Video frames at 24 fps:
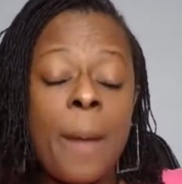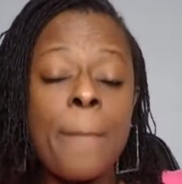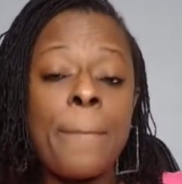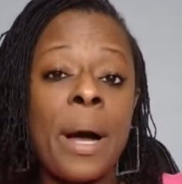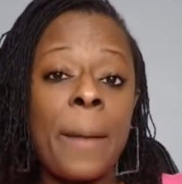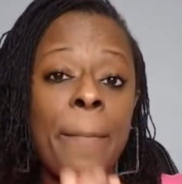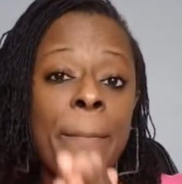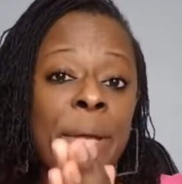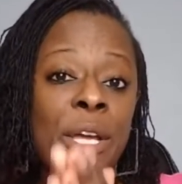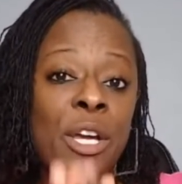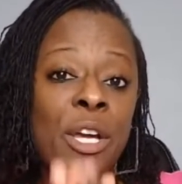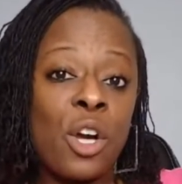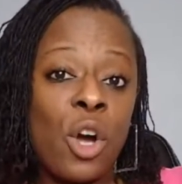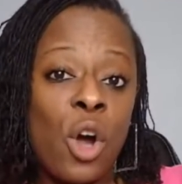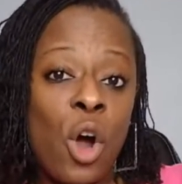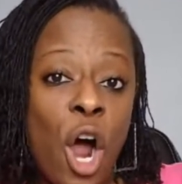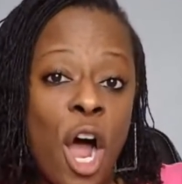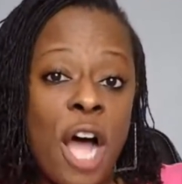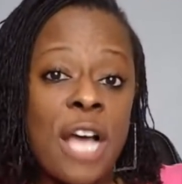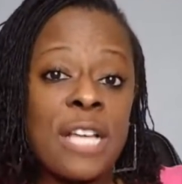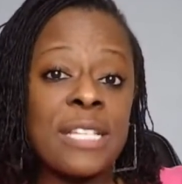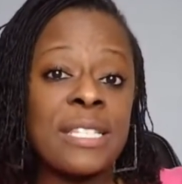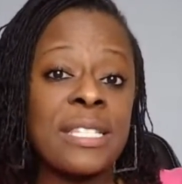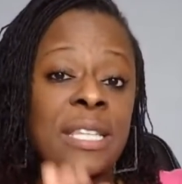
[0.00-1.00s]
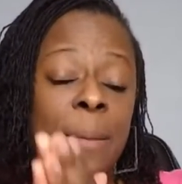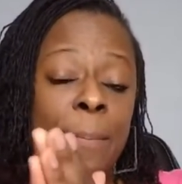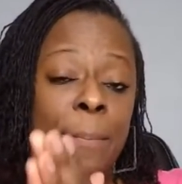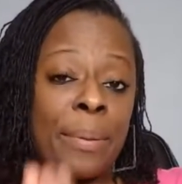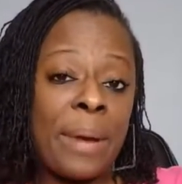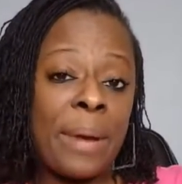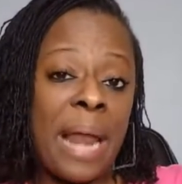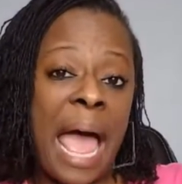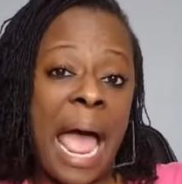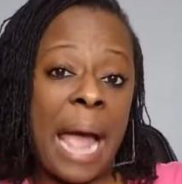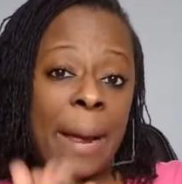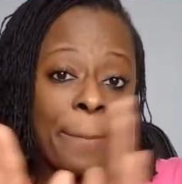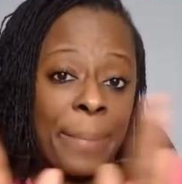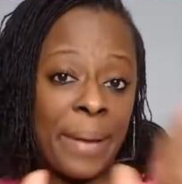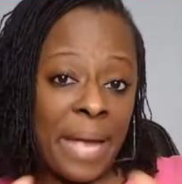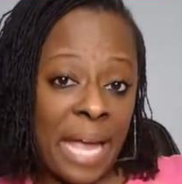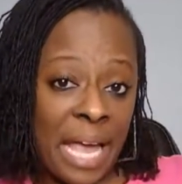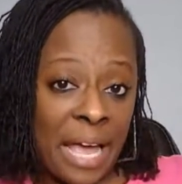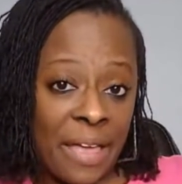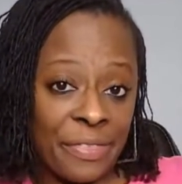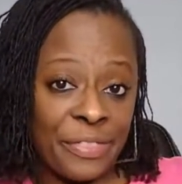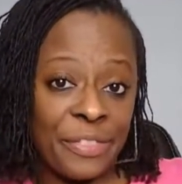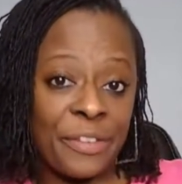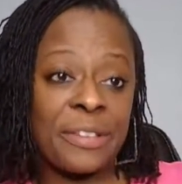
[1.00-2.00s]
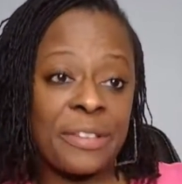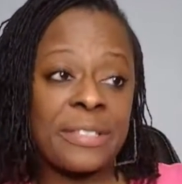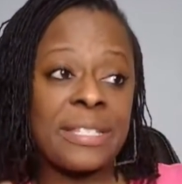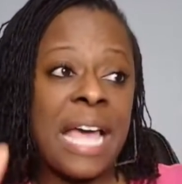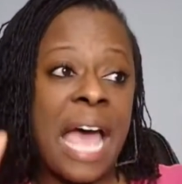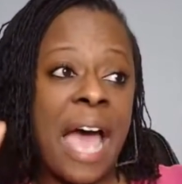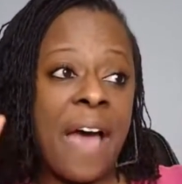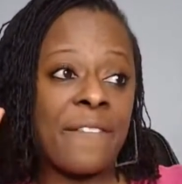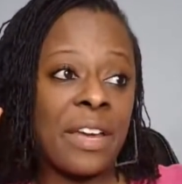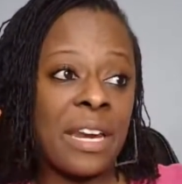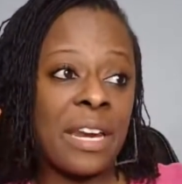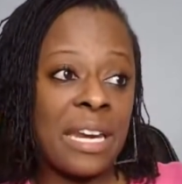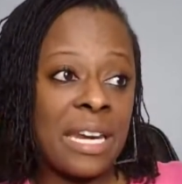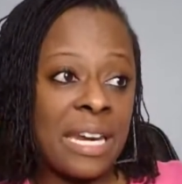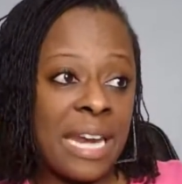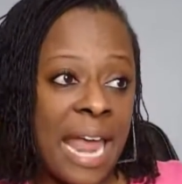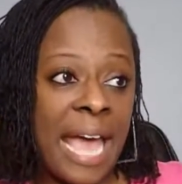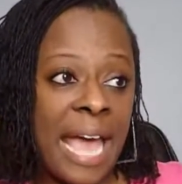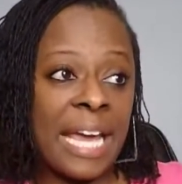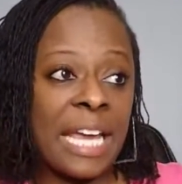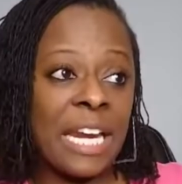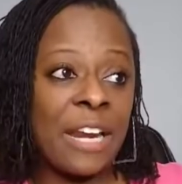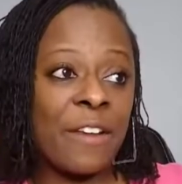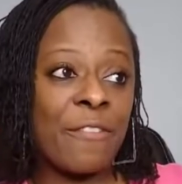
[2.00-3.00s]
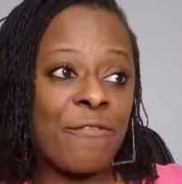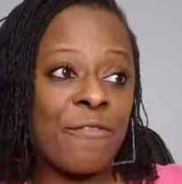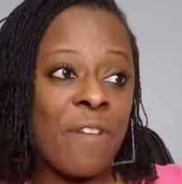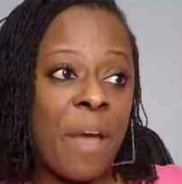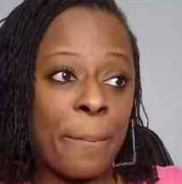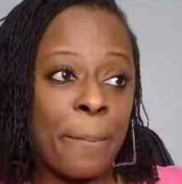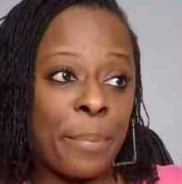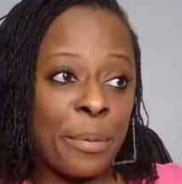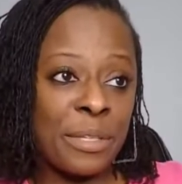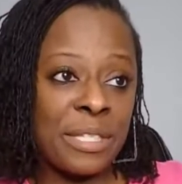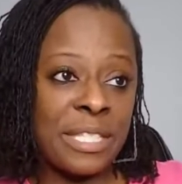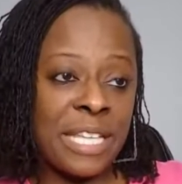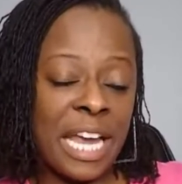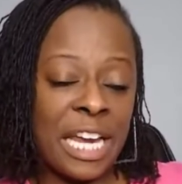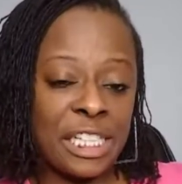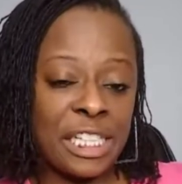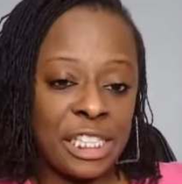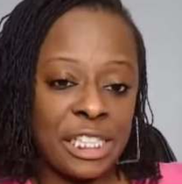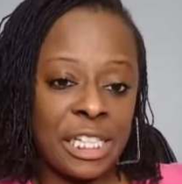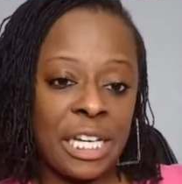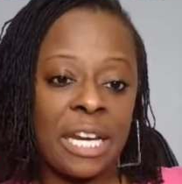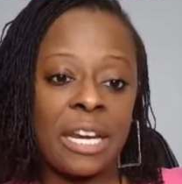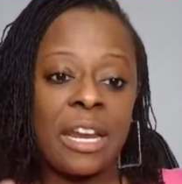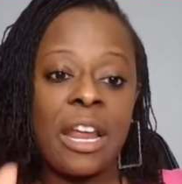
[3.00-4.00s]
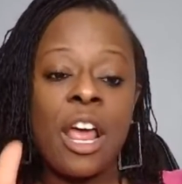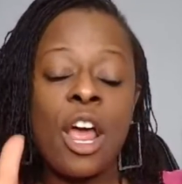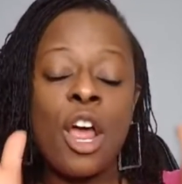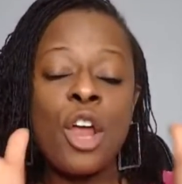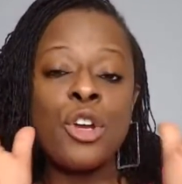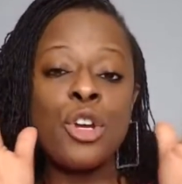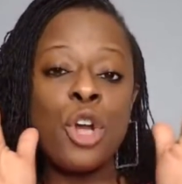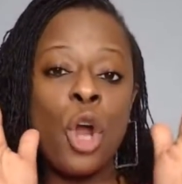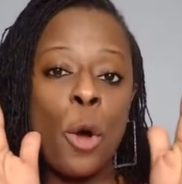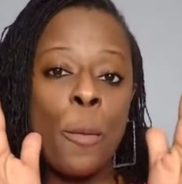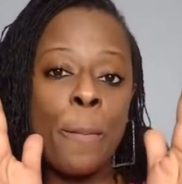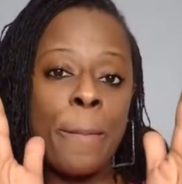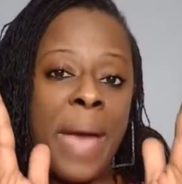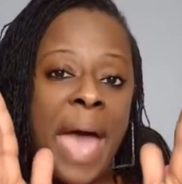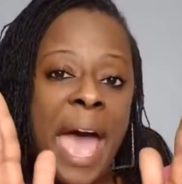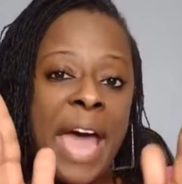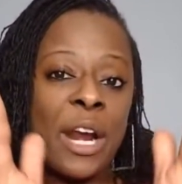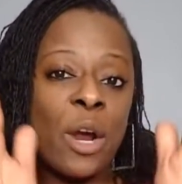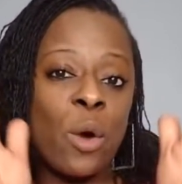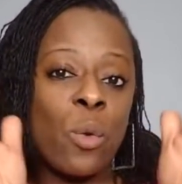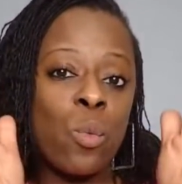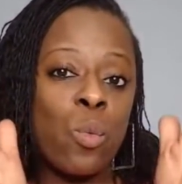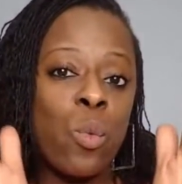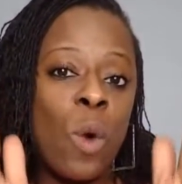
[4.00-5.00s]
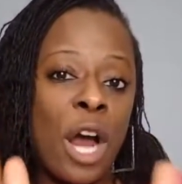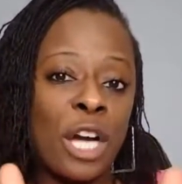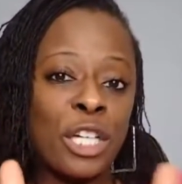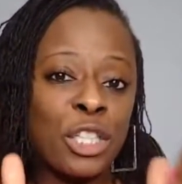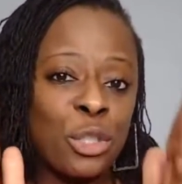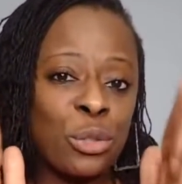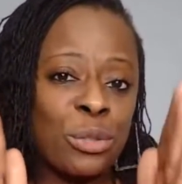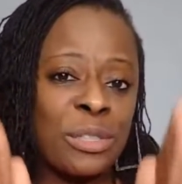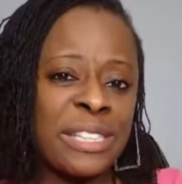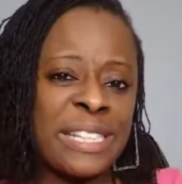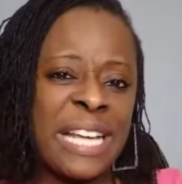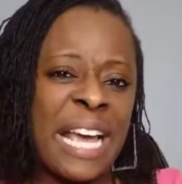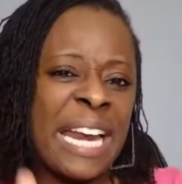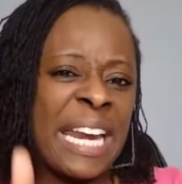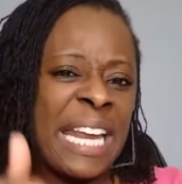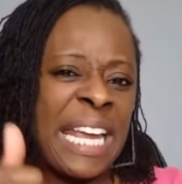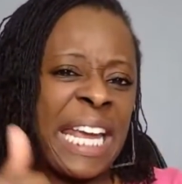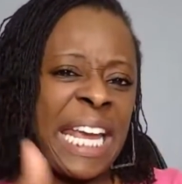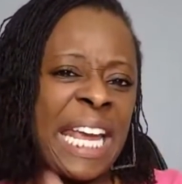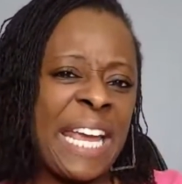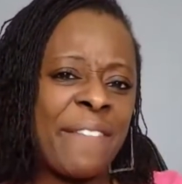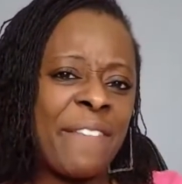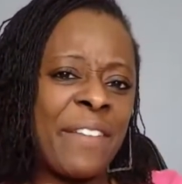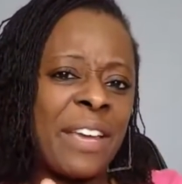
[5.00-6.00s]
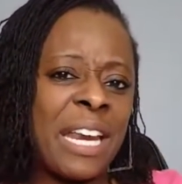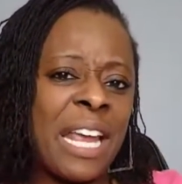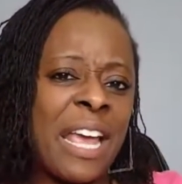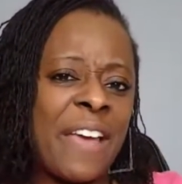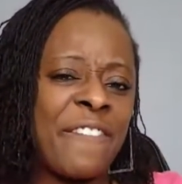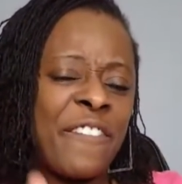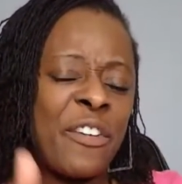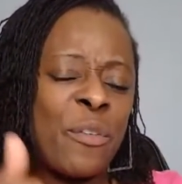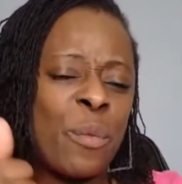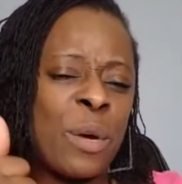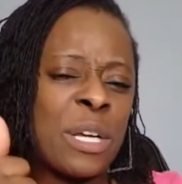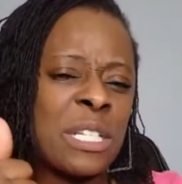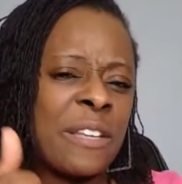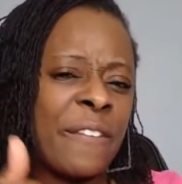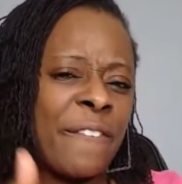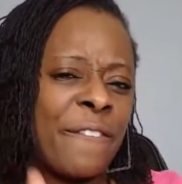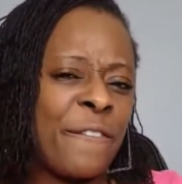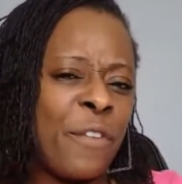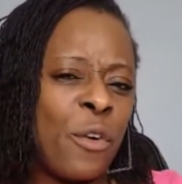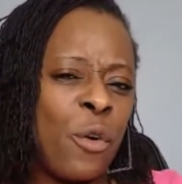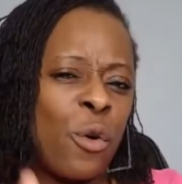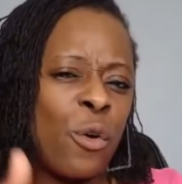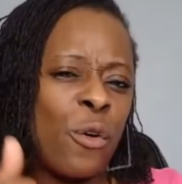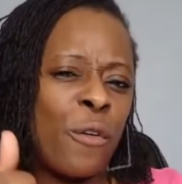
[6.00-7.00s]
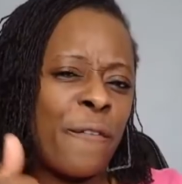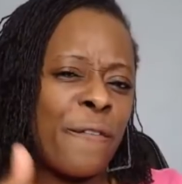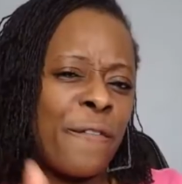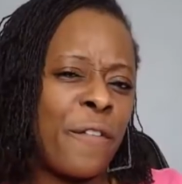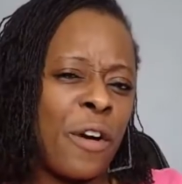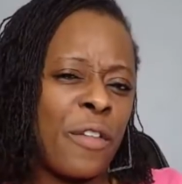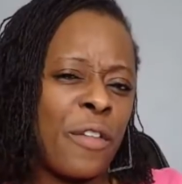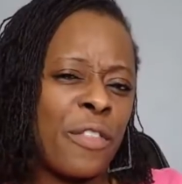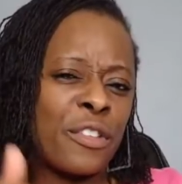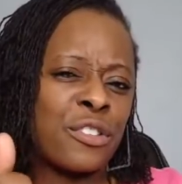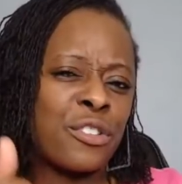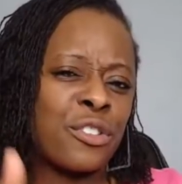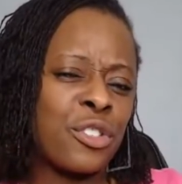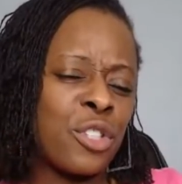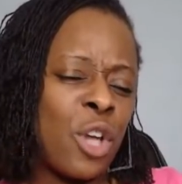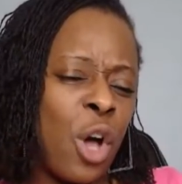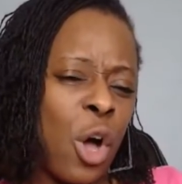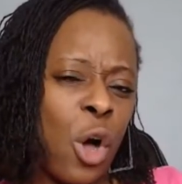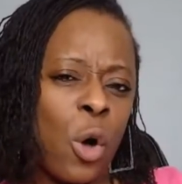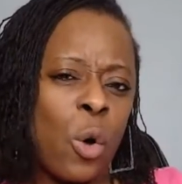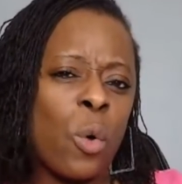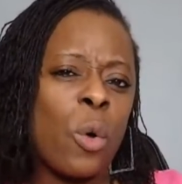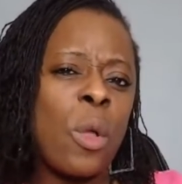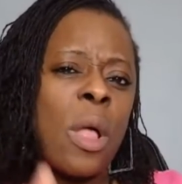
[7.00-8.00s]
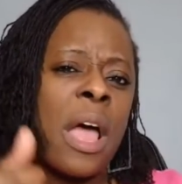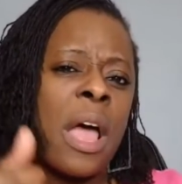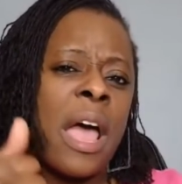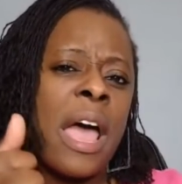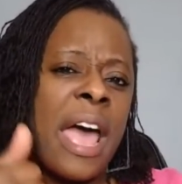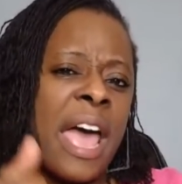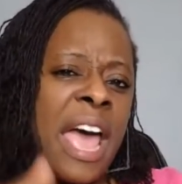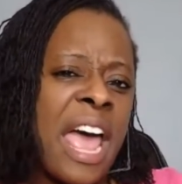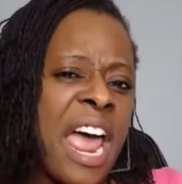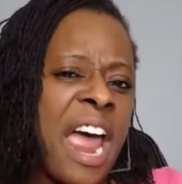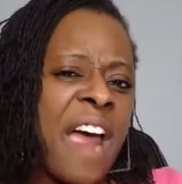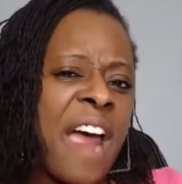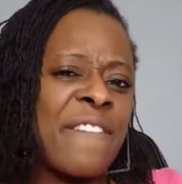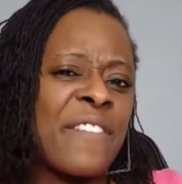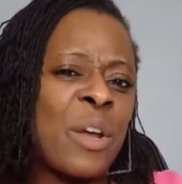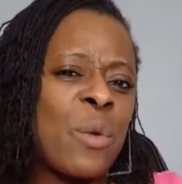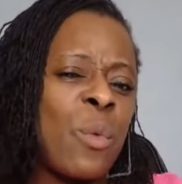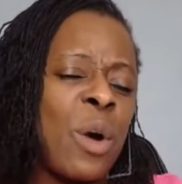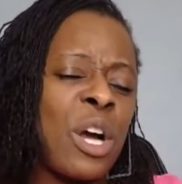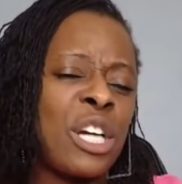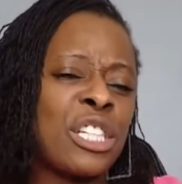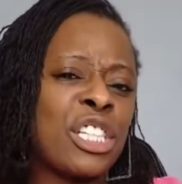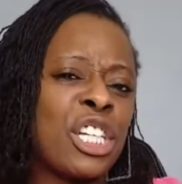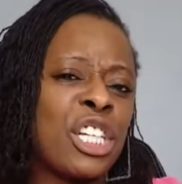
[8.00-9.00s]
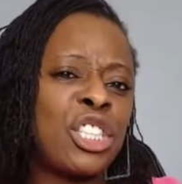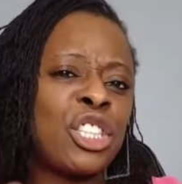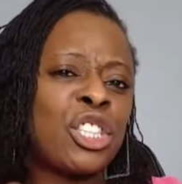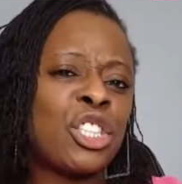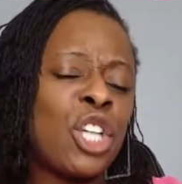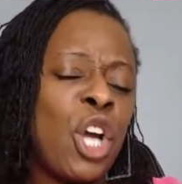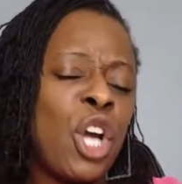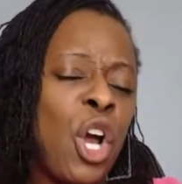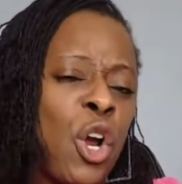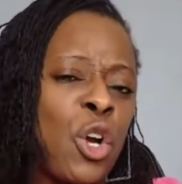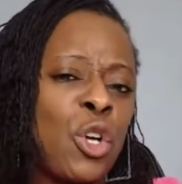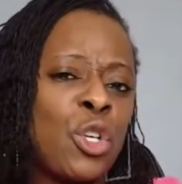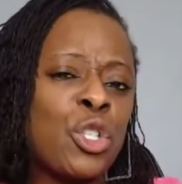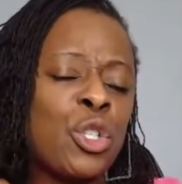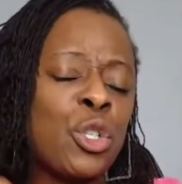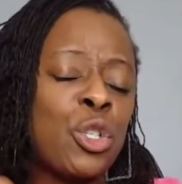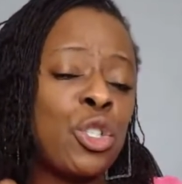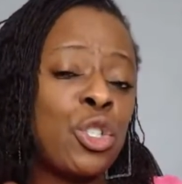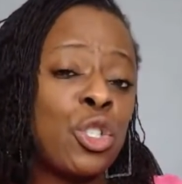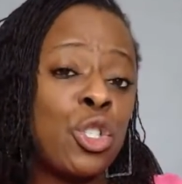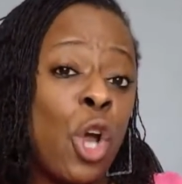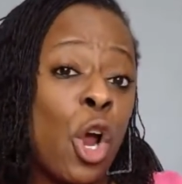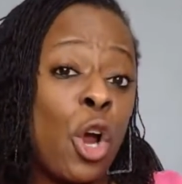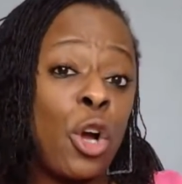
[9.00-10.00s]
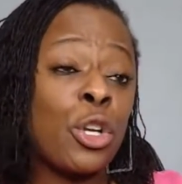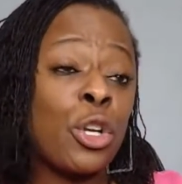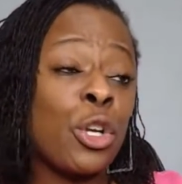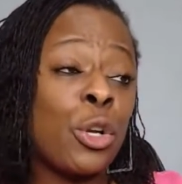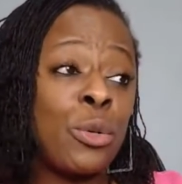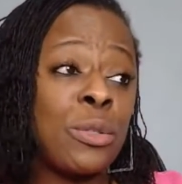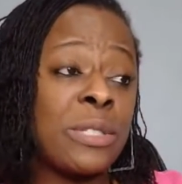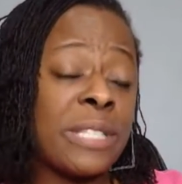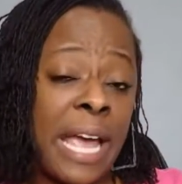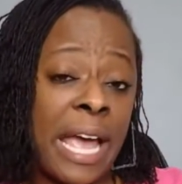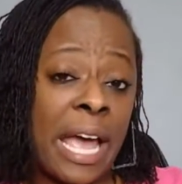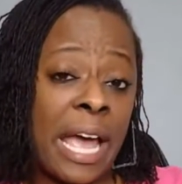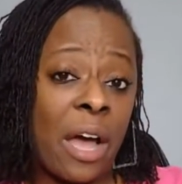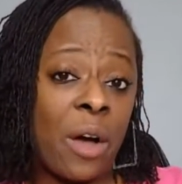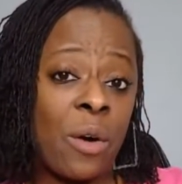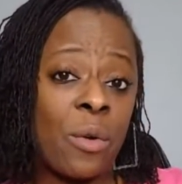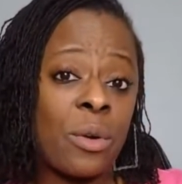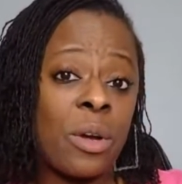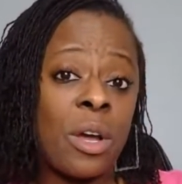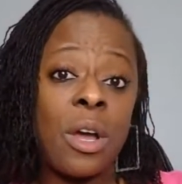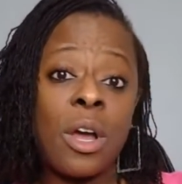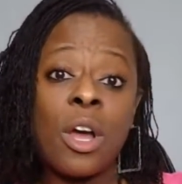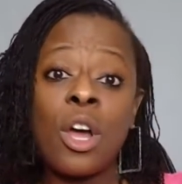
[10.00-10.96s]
but because the Black Panthers have a negative reputation, no matter what you said, even if it was food for the soul, everyone just turned you down,